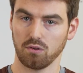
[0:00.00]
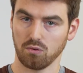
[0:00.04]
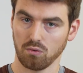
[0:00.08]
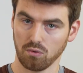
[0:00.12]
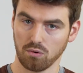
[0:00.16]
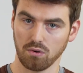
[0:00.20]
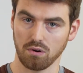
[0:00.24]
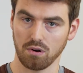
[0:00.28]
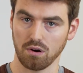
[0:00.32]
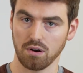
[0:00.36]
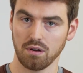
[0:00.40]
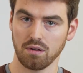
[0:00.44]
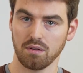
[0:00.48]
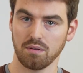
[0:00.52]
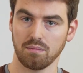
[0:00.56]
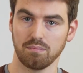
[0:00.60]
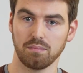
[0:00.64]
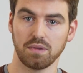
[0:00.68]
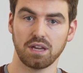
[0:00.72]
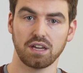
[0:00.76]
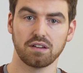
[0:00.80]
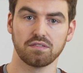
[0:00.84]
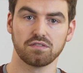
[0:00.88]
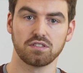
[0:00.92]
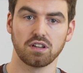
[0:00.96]
or
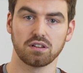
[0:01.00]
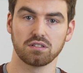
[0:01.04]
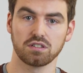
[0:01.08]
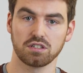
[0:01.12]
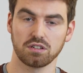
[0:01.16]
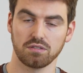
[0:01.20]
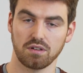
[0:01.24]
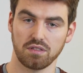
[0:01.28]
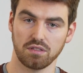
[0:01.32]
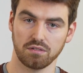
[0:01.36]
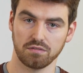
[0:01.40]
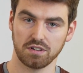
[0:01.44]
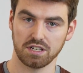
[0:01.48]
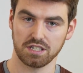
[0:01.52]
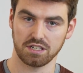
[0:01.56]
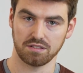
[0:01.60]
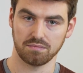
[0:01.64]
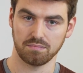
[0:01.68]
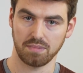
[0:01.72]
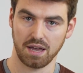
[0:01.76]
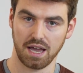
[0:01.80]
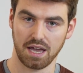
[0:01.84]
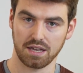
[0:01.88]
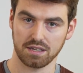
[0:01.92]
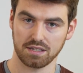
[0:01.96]
may have done so in the
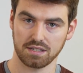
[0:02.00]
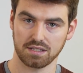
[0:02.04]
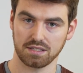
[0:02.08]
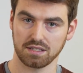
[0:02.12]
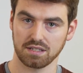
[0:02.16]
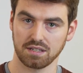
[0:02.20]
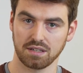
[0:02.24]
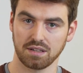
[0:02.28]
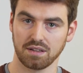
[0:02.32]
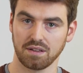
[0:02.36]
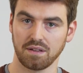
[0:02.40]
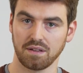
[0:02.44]
recent past.